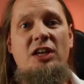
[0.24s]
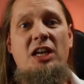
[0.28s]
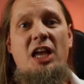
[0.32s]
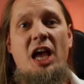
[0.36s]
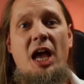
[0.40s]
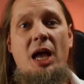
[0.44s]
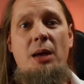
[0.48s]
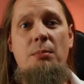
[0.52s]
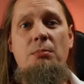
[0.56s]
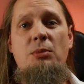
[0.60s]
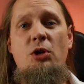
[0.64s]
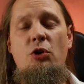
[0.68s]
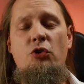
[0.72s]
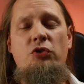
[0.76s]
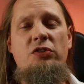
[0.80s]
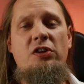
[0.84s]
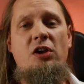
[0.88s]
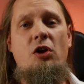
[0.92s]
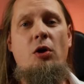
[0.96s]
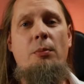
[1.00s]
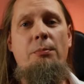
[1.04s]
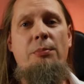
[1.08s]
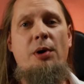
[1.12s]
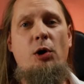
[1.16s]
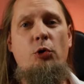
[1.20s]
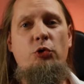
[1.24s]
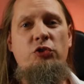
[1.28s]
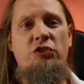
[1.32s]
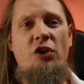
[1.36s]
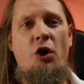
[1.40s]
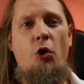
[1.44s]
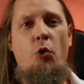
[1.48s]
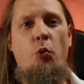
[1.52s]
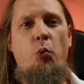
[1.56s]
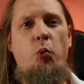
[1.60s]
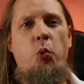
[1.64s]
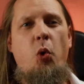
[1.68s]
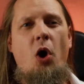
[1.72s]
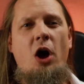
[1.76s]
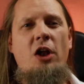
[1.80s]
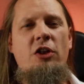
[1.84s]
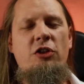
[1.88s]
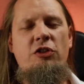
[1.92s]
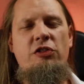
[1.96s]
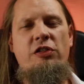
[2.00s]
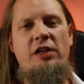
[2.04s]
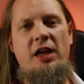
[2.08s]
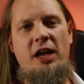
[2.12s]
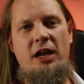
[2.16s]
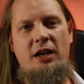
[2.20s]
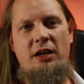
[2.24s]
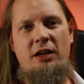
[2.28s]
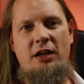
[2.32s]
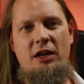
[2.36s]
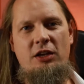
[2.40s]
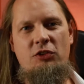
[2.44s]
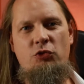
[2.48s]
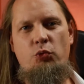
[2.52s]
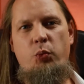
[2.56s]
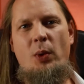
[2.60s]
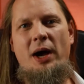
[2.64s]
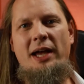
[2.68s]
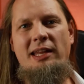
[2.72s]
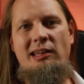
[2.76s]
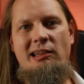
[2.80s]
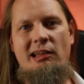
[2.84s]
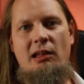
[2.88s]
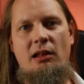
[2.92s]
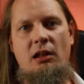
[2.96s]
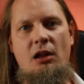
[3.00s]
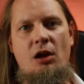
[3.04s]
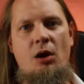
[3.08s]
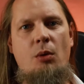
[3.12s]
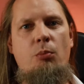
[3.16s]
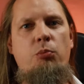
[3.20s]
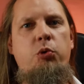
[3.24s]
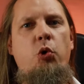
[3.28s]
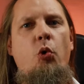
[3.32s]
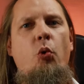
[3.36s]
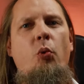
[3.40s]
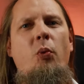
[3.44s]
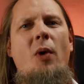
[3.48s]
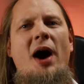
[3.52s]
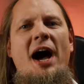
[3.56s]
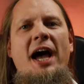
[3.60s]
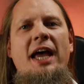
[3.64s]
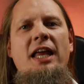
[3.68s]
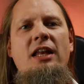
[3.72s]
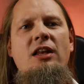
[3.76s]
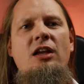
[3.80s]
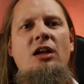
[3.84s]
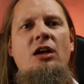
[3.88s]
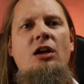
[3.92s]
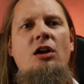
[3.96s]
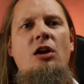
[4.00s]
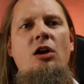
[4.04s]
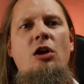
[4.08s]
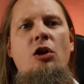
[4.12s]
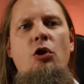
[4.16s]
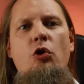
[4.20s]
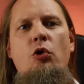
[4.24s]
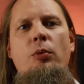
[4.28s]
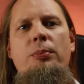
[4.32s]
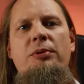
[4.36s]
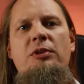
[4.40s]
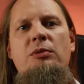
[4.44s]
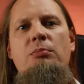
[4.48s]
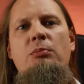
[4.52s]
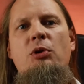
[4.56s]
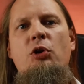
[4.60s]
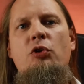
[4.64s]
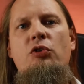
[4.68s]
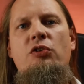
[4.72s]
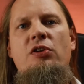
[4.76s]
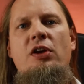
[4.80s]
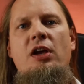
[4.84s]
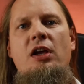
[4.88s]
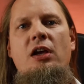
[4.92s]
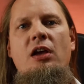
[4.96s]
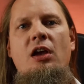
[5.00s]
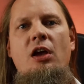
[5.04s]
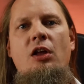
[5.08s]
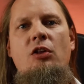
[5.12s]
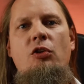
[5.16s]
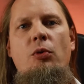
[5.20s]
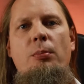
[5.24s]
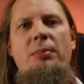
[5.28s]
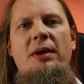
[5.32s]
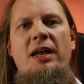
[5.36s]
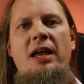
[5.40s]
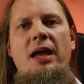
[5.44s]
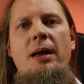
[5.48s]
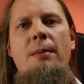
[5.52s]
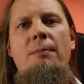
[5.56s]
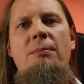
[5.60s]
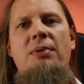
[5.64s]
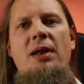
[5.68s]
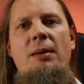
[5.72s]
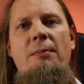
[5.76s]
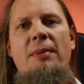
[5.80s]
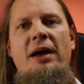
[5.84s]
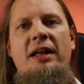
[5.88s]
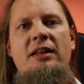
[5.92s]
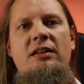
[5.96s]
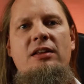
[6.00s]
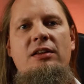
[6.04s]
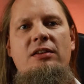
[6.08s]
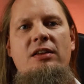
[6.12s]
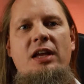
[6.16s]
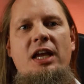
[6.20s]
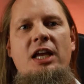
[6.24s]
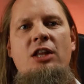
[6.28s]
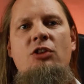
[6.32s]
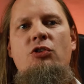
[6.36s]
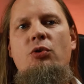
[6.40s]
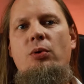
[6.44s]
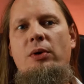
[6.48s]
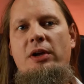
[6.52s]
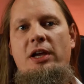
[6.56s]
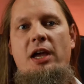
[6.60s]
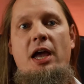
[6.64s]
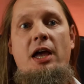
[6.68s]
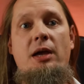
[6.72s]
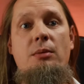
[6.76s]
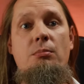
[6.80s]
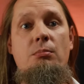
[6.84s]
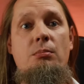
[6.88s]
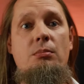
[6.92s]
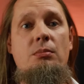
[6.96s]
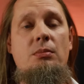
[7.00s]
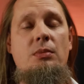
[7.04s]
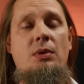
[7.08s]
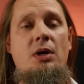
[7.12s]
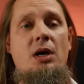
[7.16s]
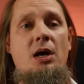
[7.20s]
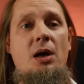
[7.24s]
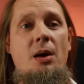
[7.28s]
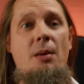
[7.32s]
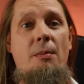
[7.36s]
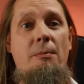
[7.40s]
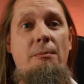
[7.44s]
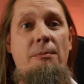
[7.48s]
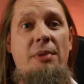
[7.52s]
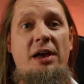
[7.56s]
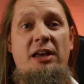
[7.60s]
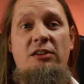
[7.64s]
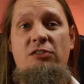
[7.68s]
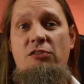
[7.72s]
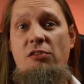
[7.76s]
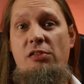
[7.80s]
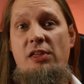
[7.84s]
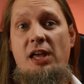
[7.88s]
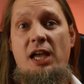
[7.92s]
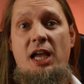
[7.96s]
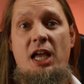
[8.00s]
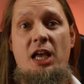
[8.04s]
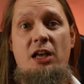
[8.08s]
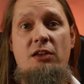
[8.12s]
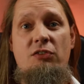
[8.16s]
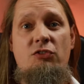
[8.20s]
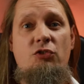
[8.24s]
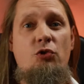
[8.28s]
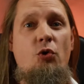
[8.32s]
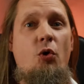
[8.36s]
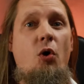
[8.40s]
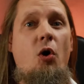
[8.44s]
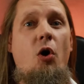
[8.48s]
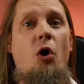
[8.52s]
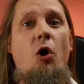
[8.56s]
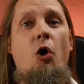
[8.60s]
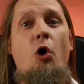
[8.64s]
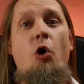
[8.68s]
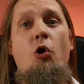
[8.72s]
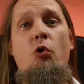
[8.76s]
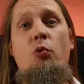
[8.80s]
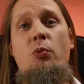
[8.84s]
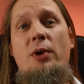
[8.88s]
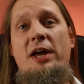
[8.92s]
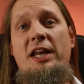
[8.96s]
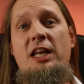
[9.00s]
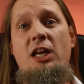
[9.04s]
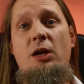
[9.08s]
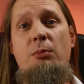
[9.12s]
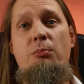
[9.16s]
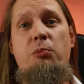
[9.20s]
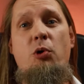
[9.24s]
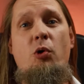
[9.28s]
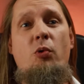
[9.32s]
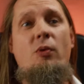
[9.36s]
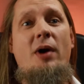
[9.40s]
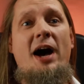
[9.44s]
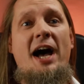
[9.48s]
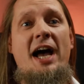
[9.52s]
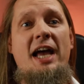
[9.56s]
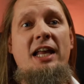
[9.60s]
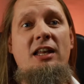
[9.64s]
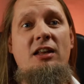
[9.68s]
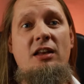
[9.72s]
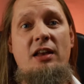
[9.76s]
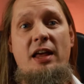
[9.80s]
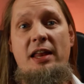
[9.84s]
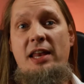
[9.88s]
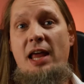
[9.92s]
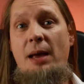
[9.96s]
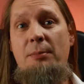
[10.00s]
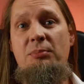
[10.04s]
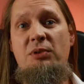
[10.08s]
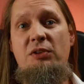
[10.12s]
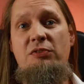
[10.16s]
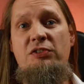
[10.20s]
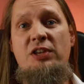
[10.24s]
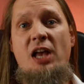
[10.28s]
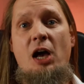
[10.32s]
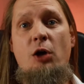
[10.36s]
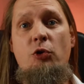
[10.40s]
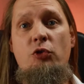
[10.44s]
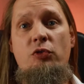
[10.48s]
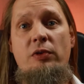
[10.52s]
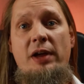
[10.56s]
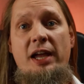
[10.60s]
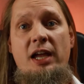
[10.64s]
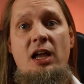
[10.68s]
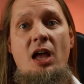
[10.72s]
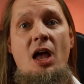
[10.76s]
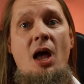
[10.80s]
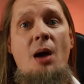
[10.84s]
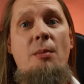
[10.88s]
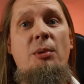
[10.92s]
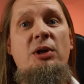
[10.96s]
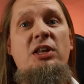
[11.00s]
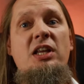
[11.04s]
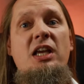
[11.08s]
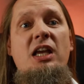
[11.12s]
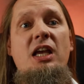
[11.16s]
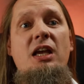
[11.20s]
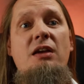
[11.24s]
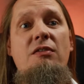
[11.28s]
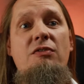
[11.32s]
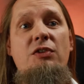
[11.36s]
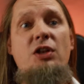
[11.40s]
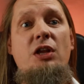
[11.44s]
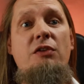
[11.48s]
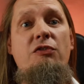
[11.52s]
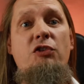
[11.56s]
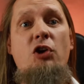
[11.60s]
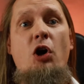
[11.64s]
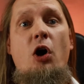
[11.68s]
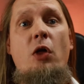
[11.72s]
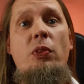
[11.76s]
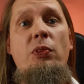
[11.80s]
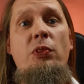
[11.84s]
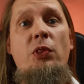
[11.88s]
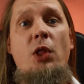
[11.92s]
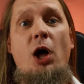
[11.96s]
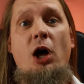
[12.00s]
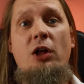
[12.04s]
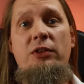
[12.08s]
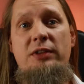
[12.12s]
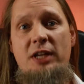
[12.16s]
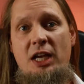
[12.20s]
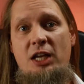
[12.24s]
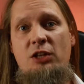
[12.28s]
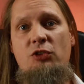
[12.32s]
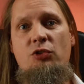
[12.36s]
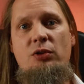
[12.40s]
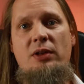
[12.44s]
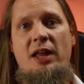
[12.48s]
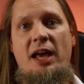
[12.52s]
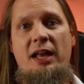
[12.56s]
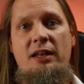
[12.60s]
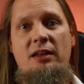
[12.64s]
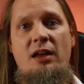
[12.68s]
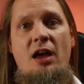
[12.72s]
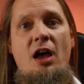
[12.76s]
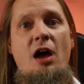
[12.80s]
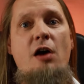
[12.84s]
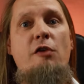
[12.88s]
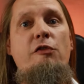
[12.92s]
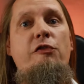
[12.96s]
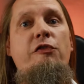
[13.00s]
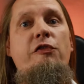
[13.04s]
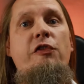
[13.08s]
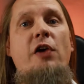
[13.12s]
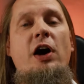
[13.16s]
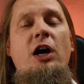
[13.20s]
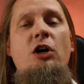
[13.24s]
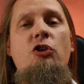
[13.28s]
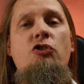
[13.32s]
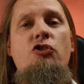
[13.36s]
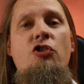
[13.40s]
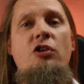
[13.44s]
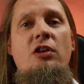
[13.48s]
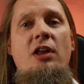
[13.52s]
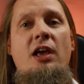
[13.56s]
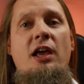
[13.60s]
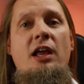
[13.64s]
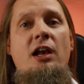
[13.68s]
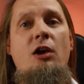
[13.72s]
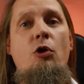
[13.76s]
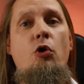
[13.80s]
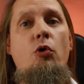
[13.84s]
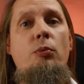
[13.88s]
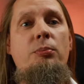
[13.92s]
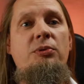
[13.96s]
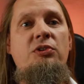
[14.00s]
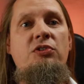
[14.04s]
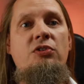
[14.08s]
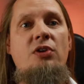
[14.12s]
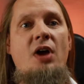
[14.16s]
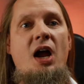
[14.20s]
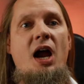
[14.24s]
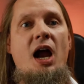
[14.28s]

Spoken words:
a game music composer, one thing is vital: providing looped music to be implemented into a game. Best thing is to already provide an adaptive soundtrack, but even if you are not into that, functioning loops